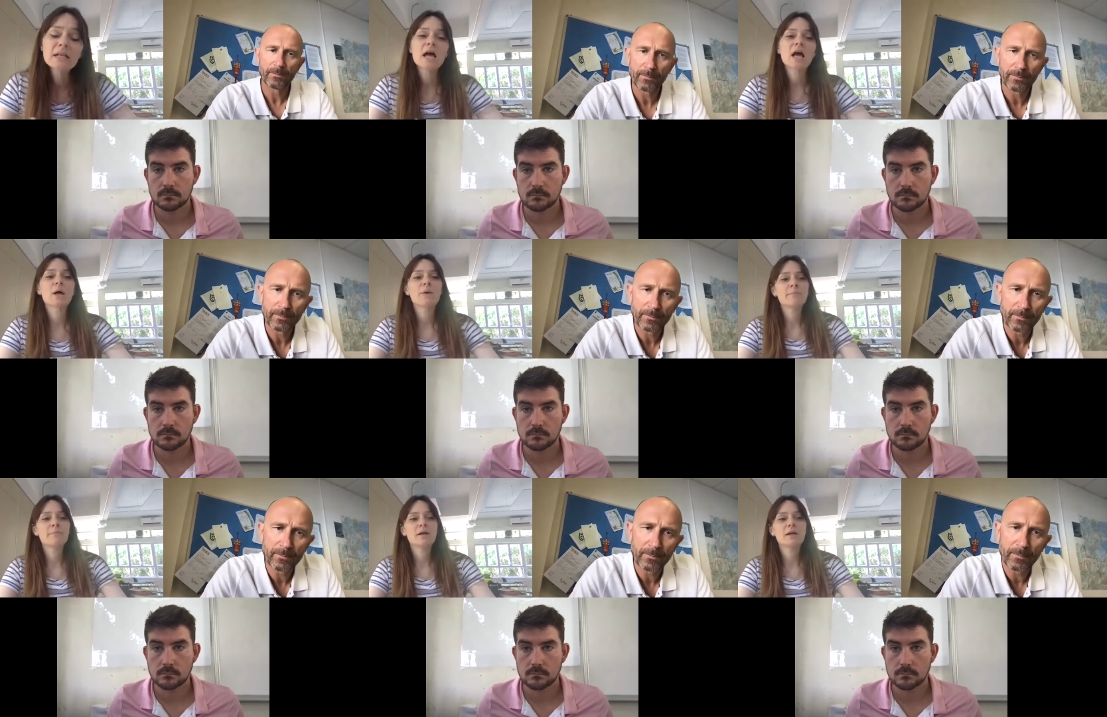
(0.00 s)
Speaker 1: Um,
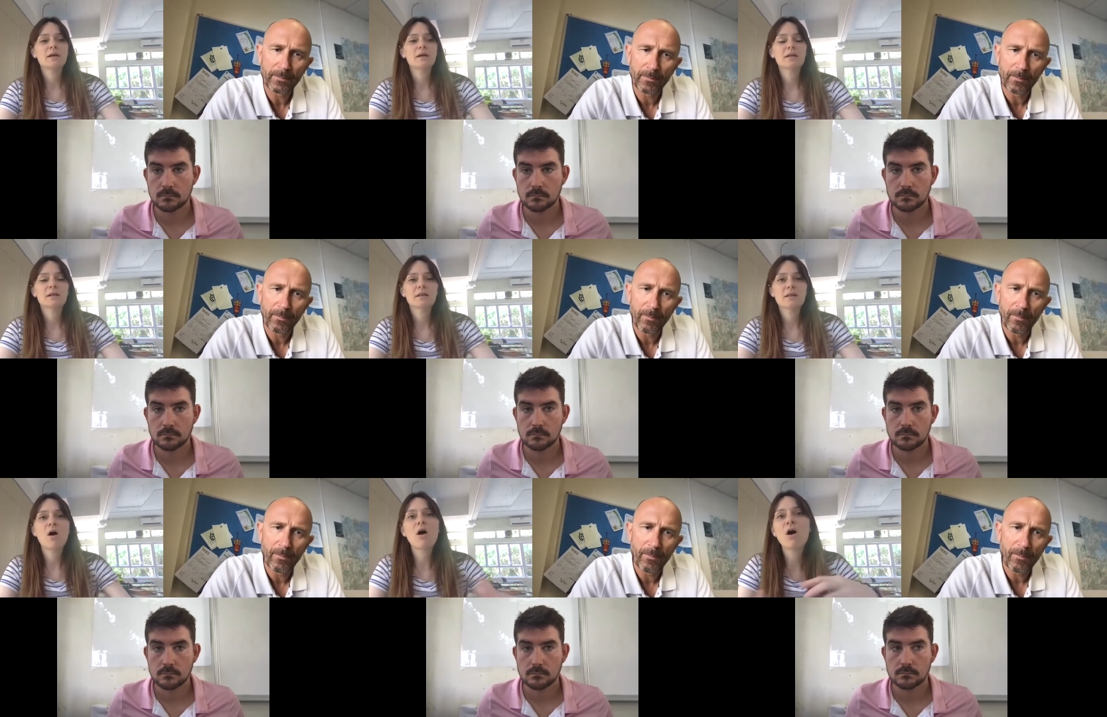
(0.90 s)

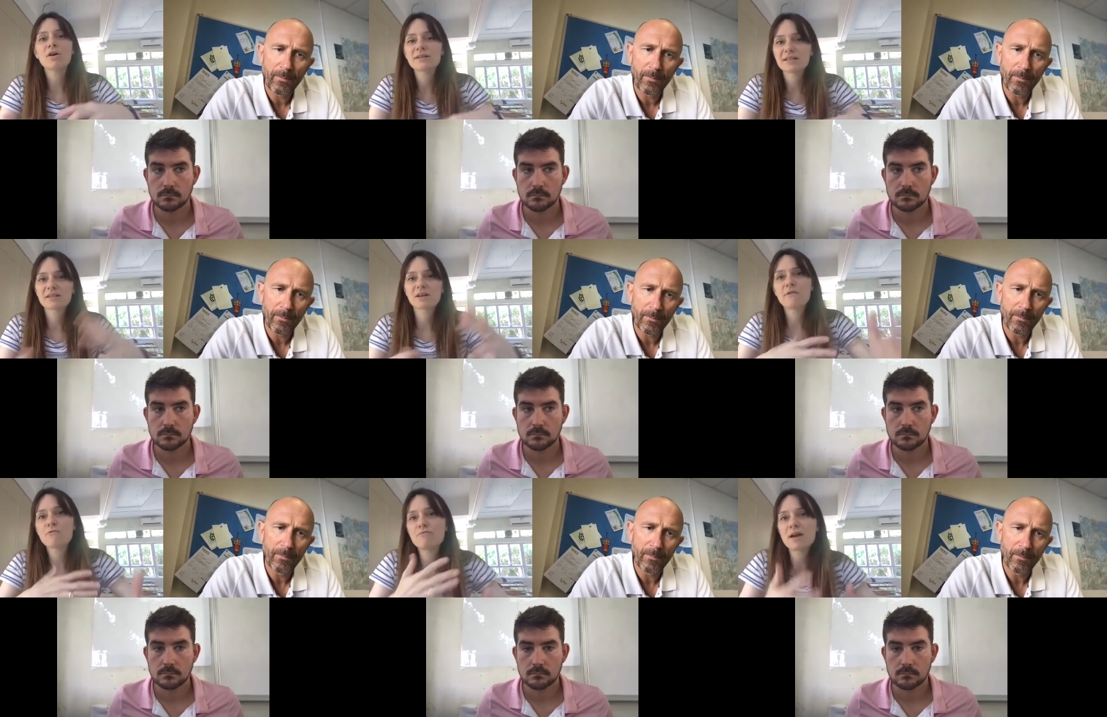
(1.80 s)
harnesses kind
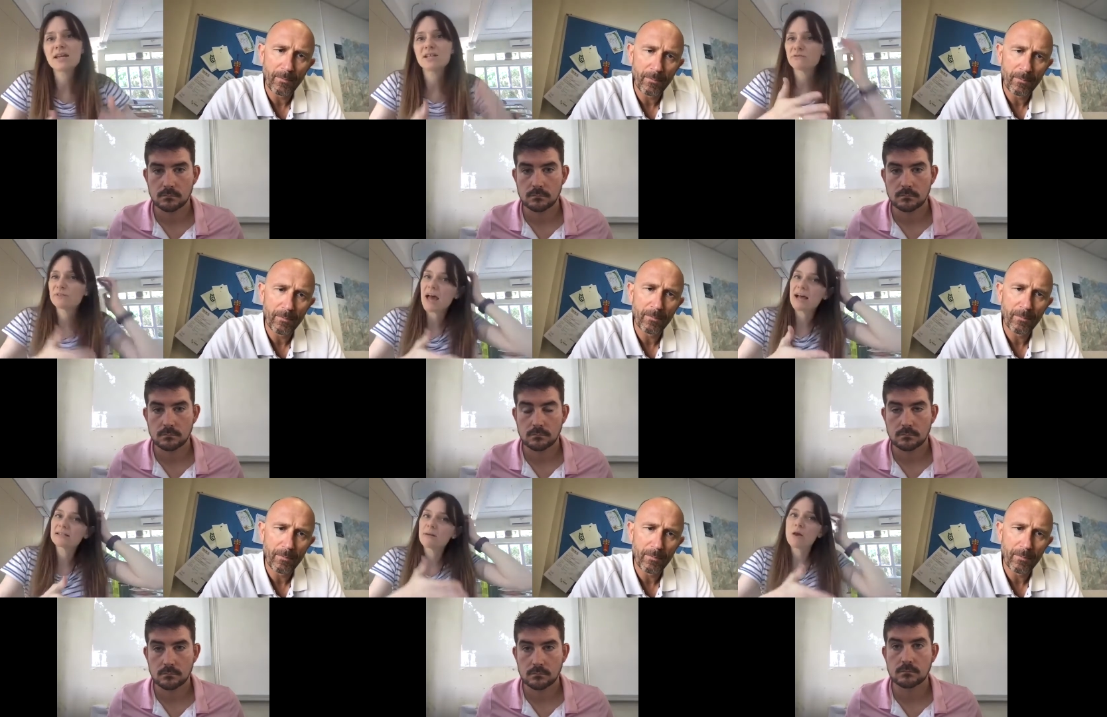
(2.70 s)
of a range of
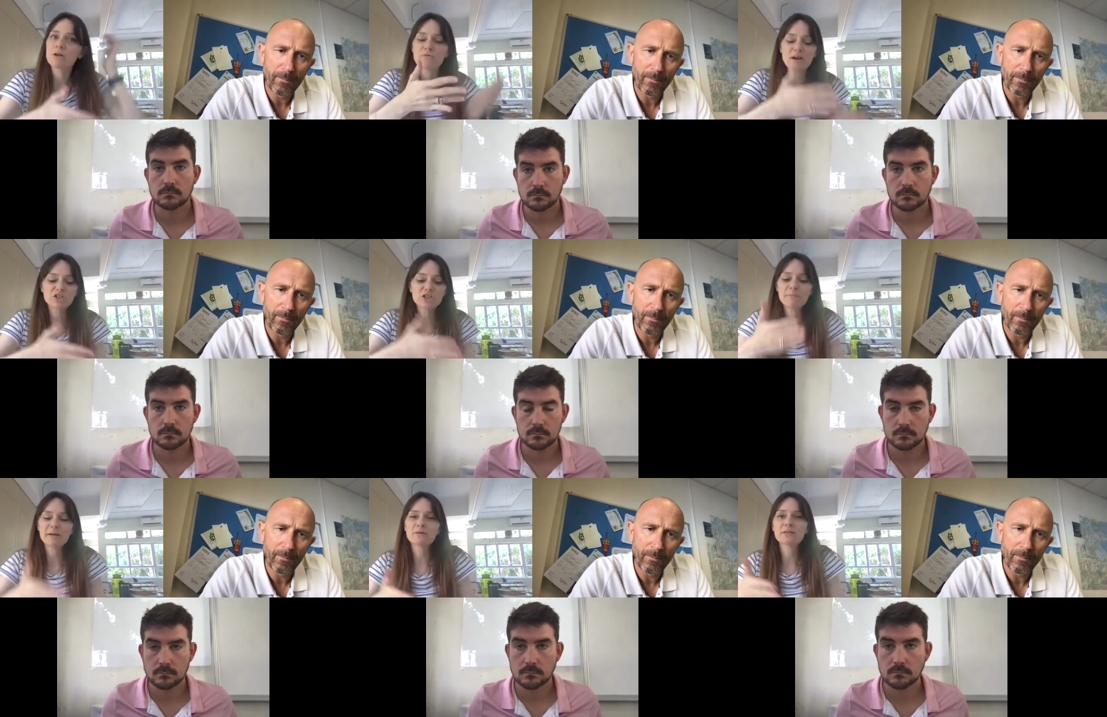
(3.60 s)
texts and, and gradually
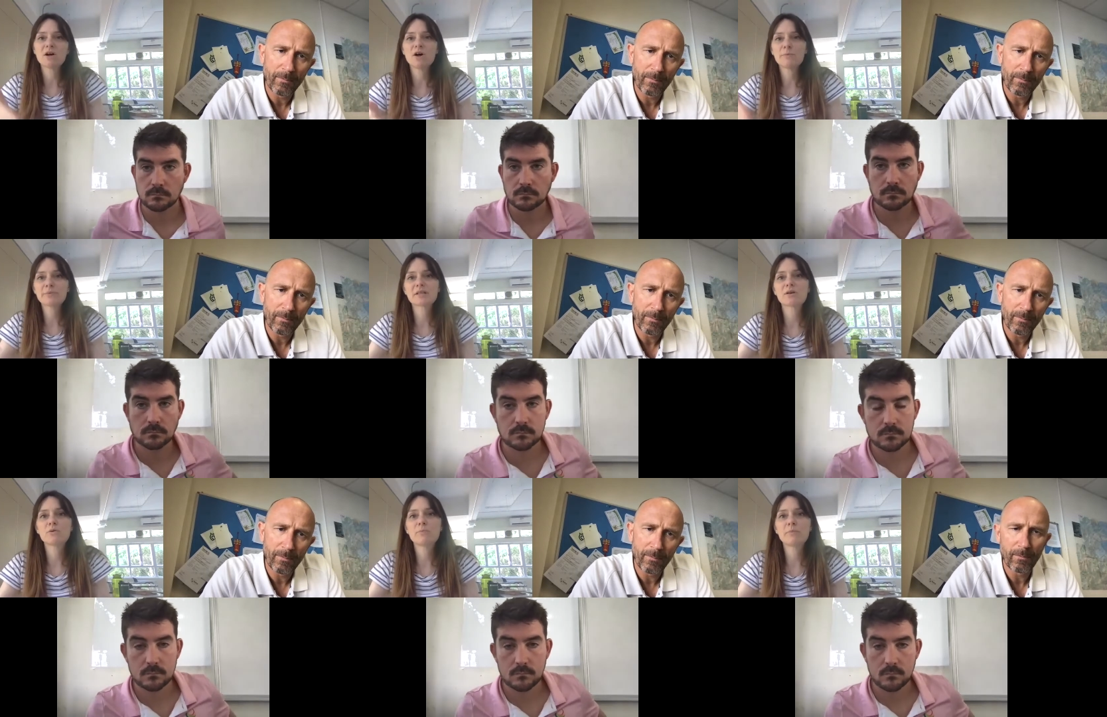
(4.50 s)
builds up. So,
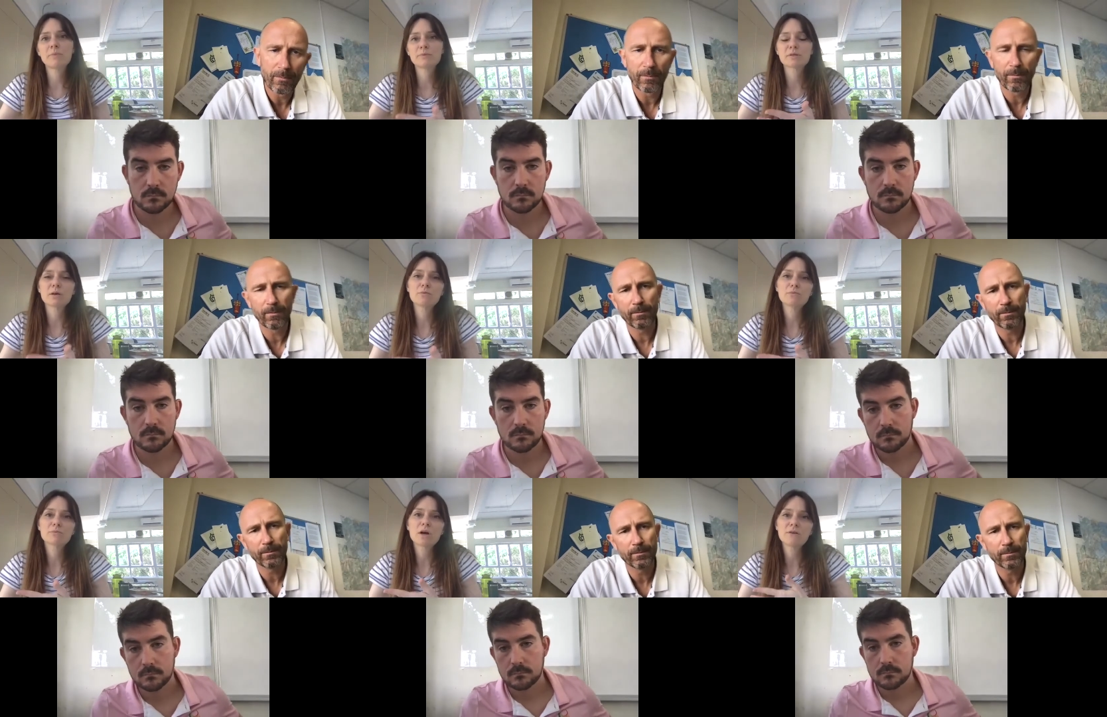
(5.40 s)
so
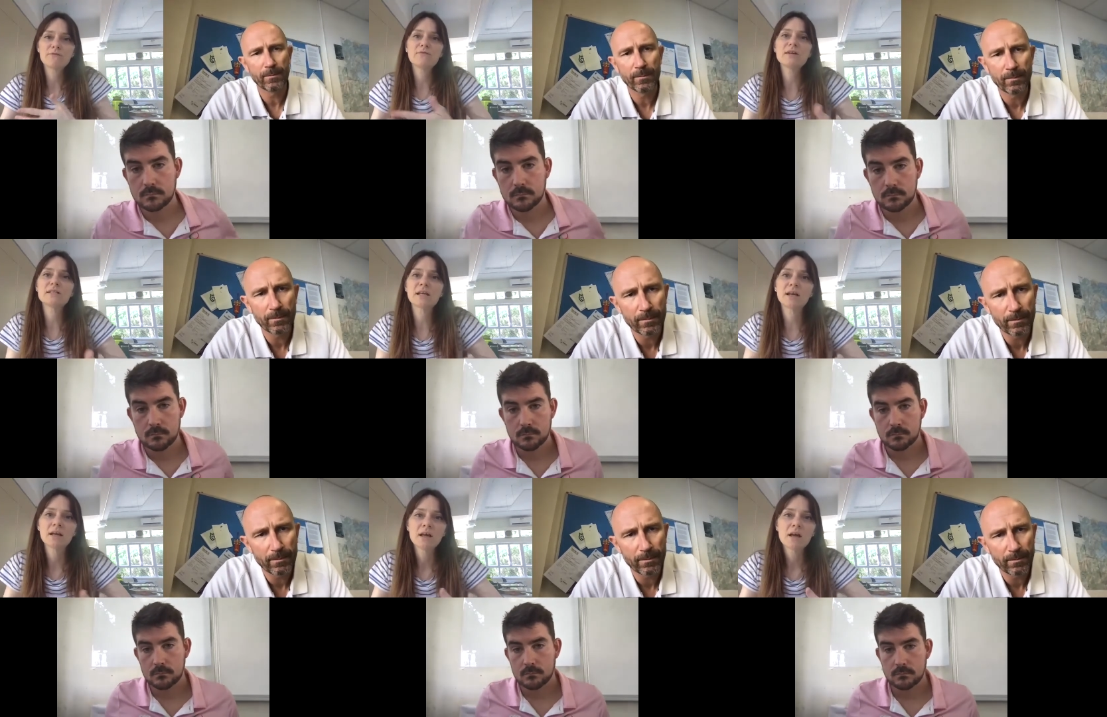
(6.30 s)
kind of reading
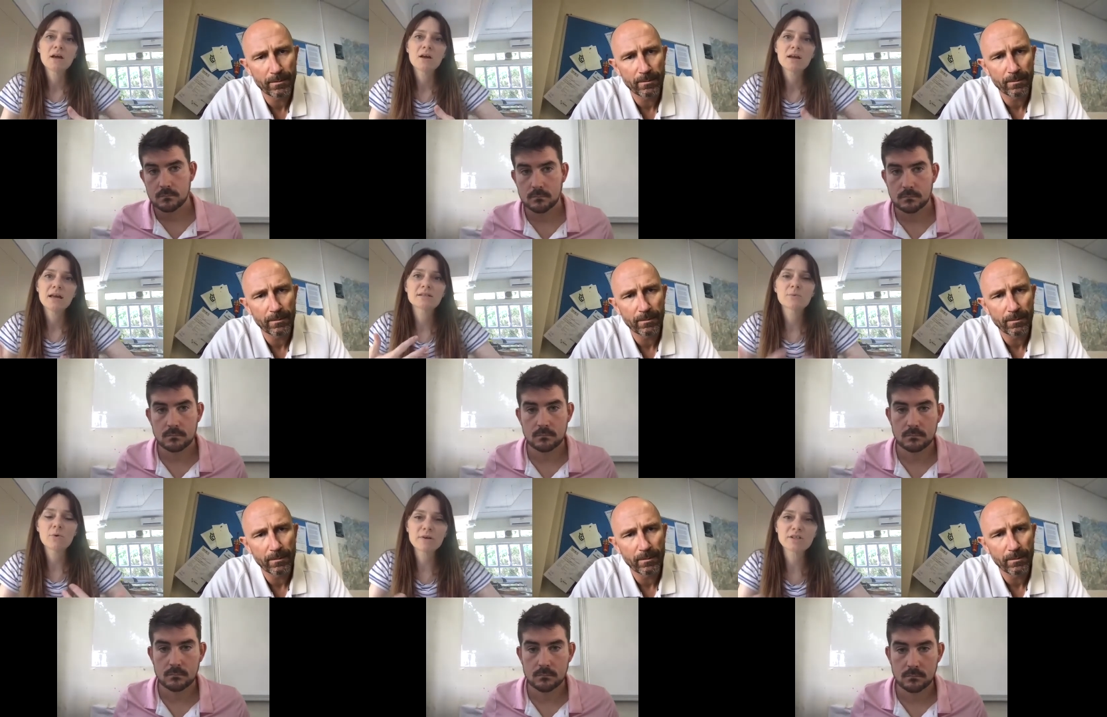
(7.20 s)
into what
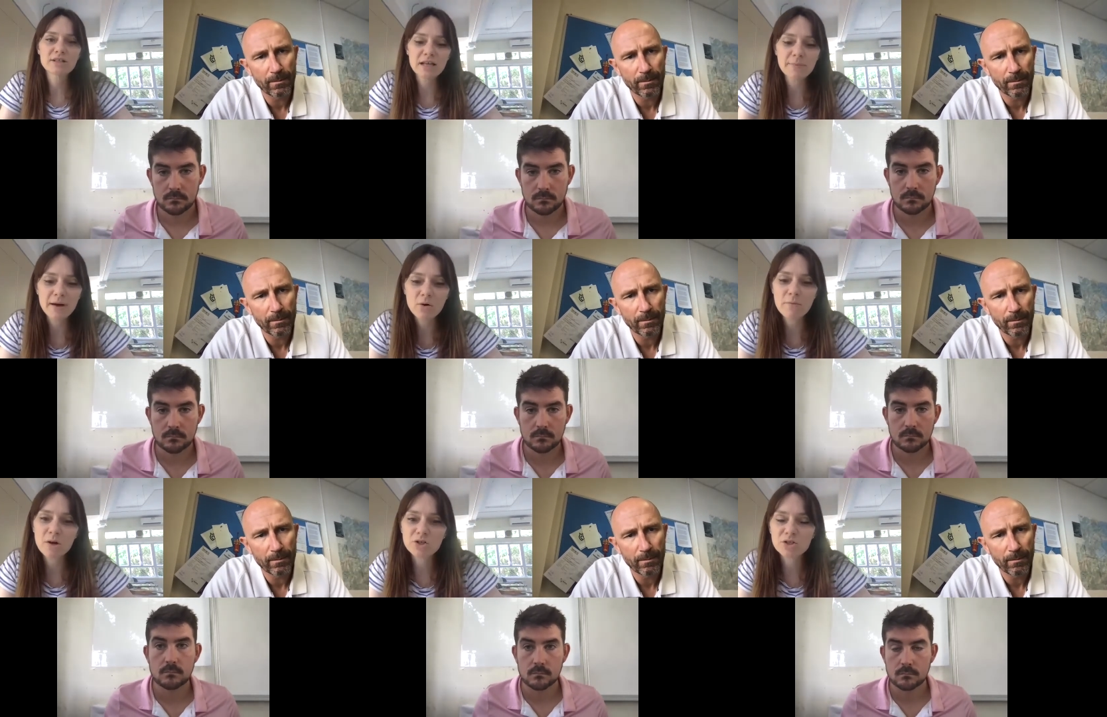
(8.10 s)
Richard said about
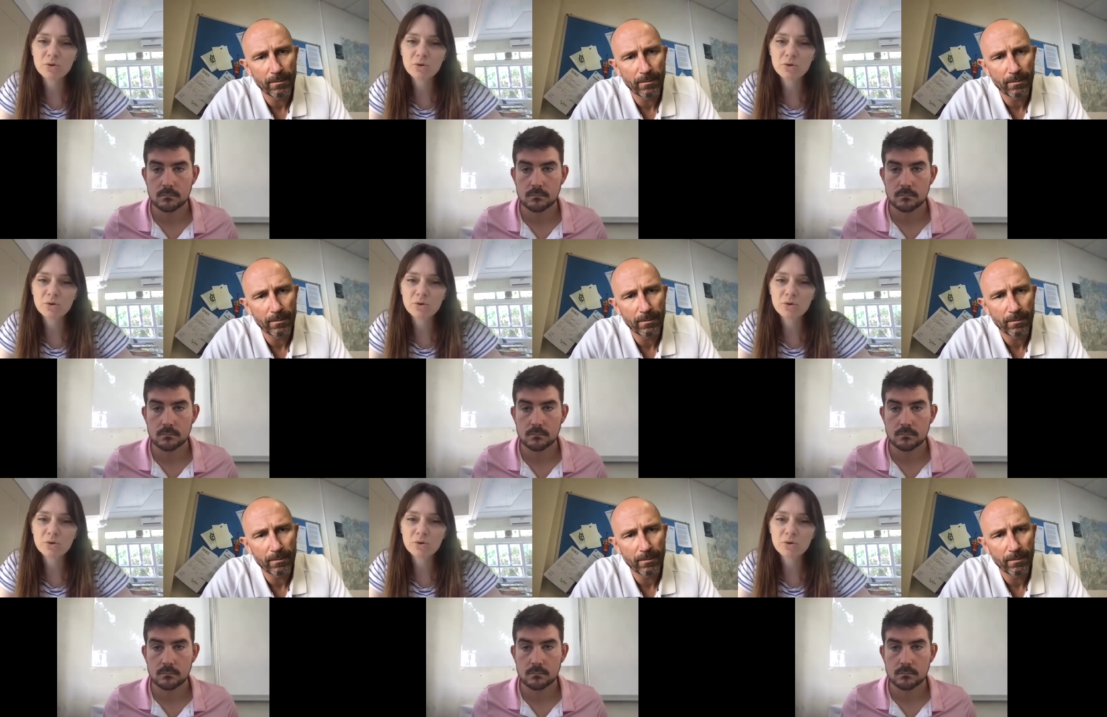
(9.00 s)
emotional